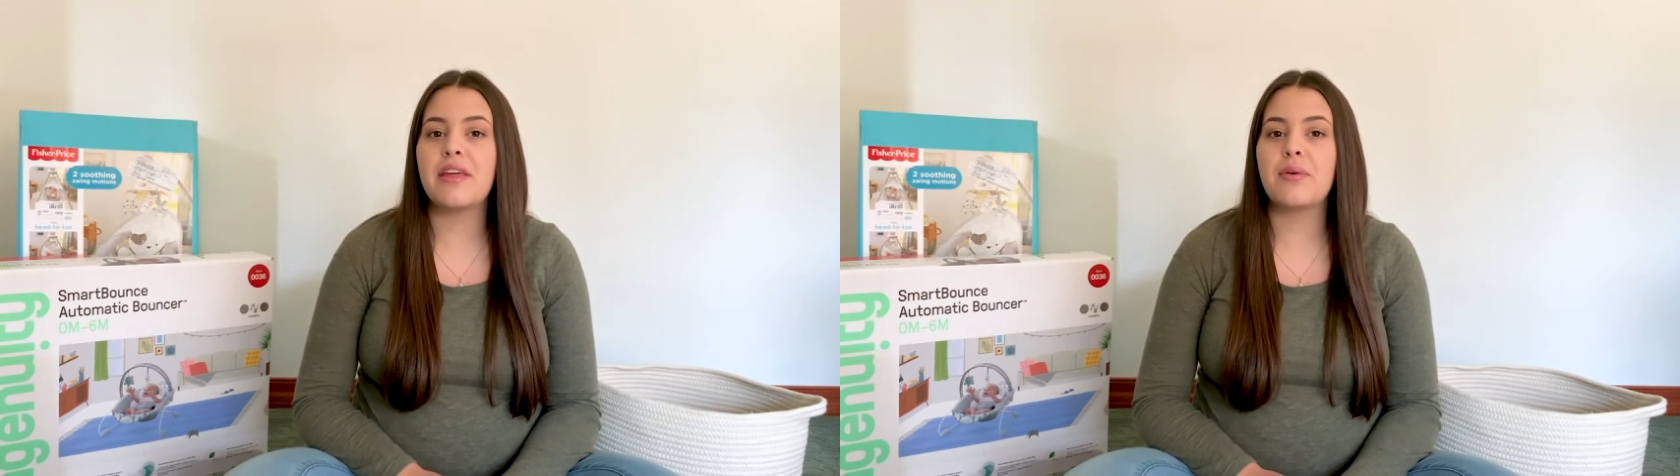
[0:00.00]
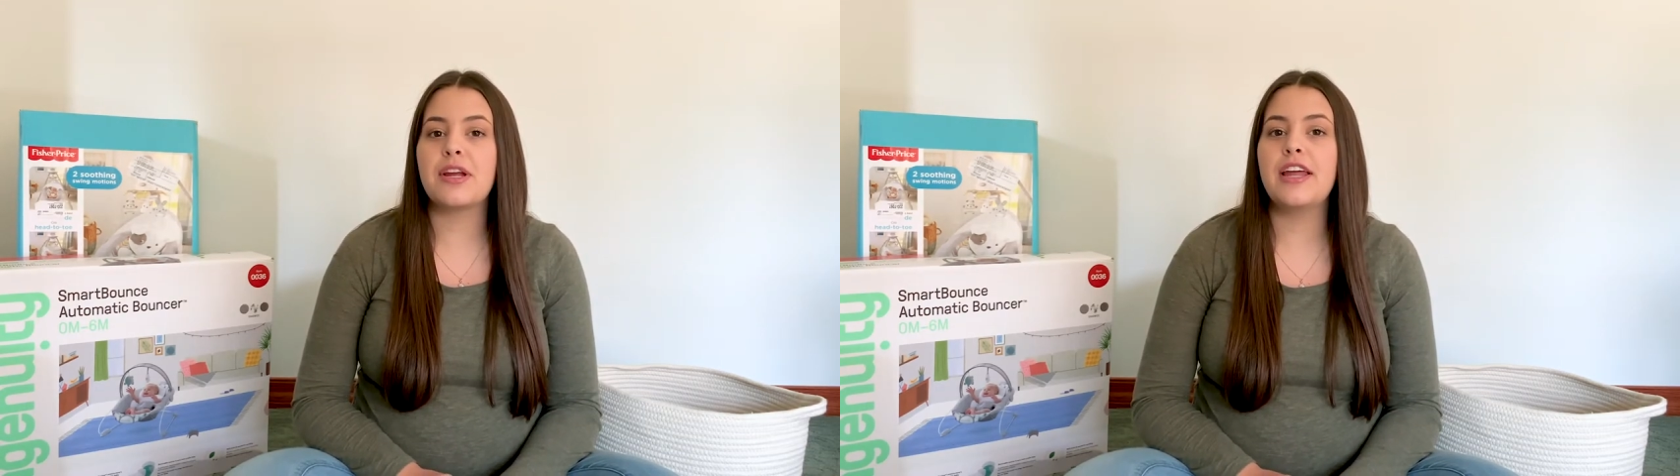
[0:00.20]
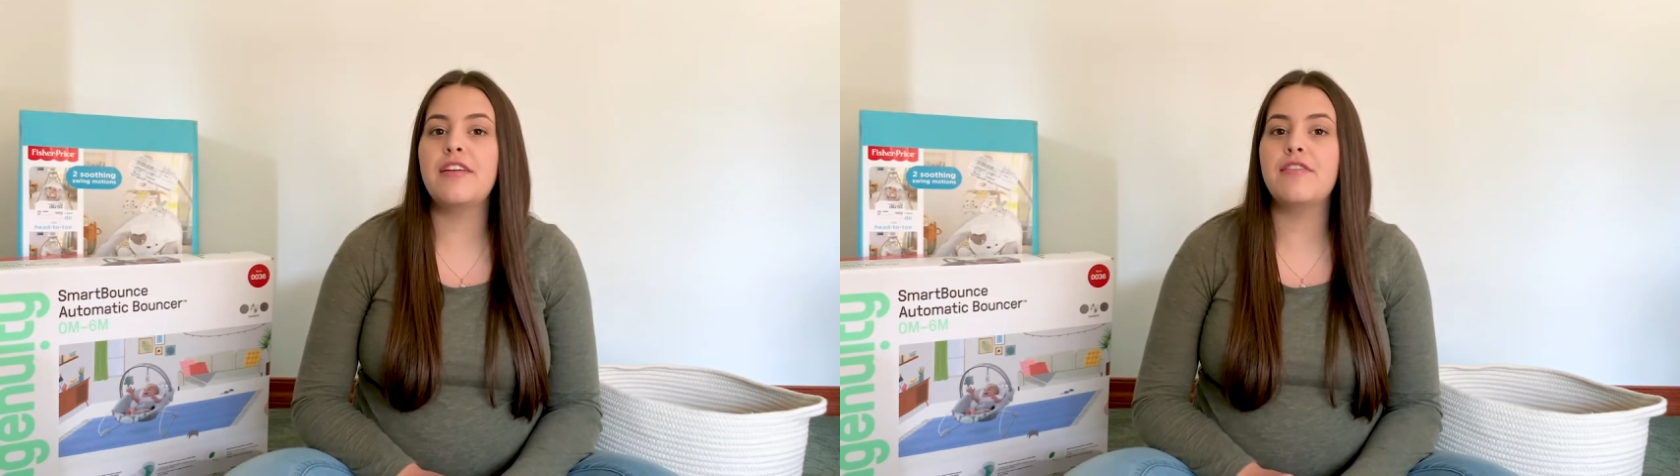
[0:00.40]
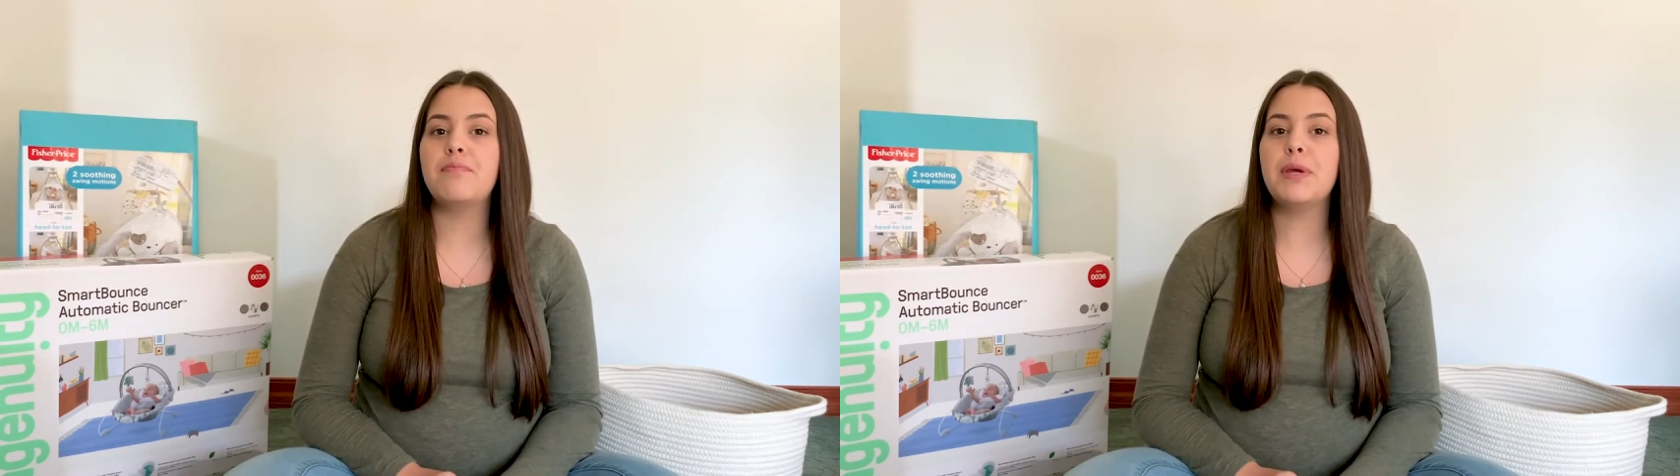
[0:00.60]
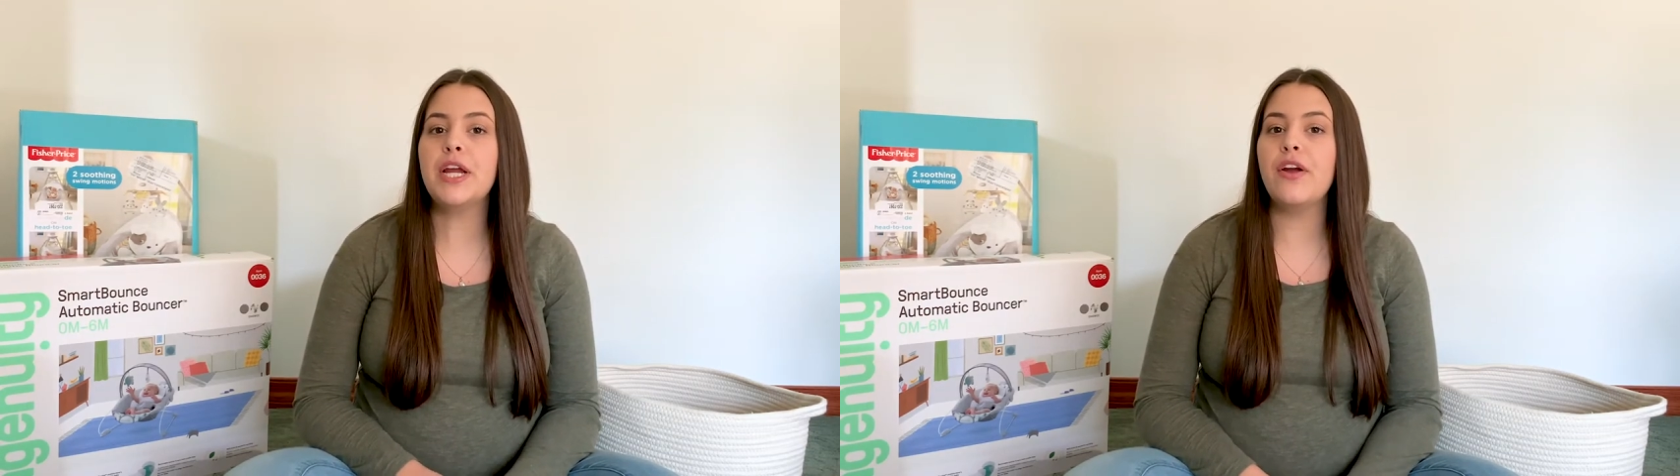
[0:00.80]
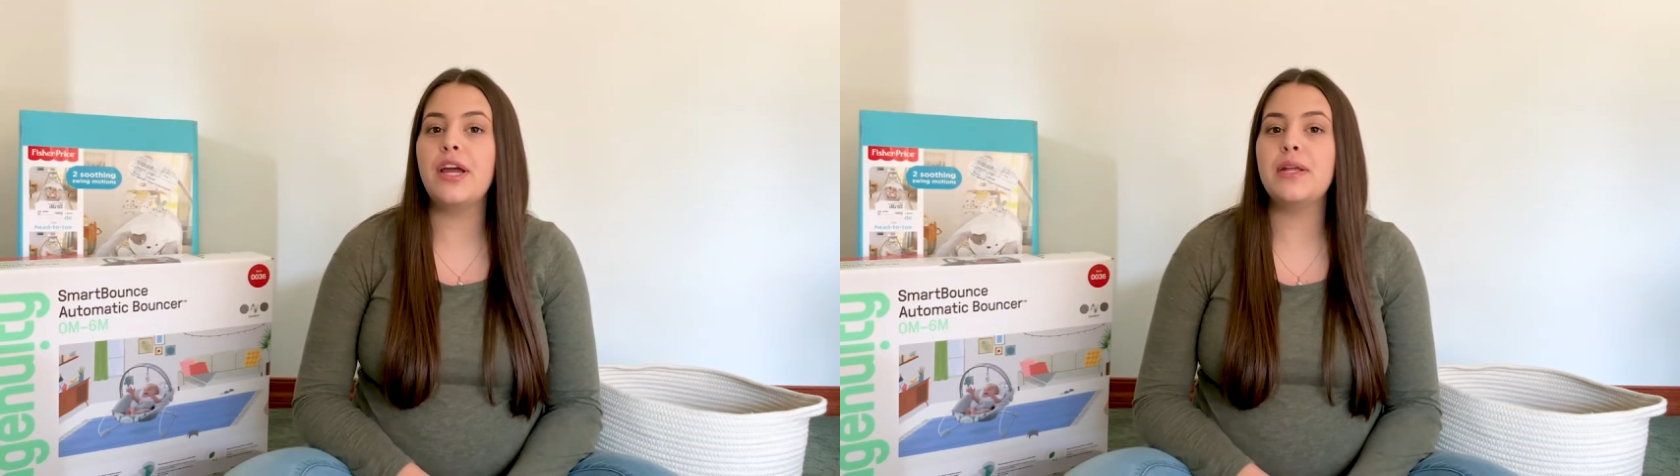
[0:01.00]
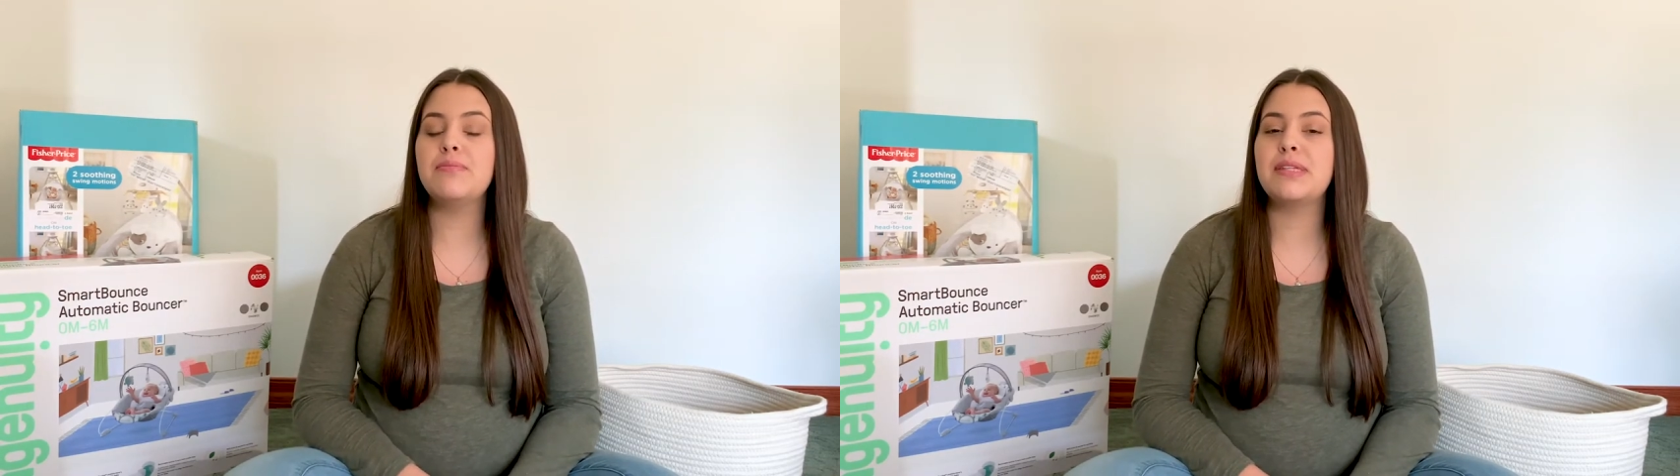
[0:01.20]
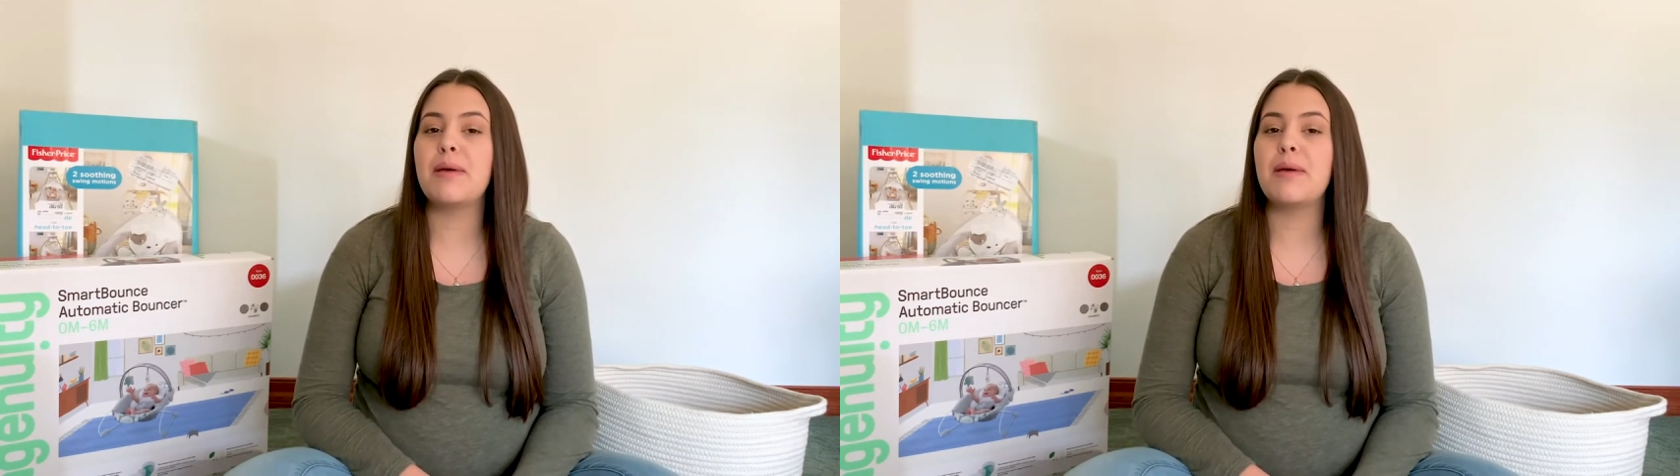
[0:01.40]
that were kind of bigger items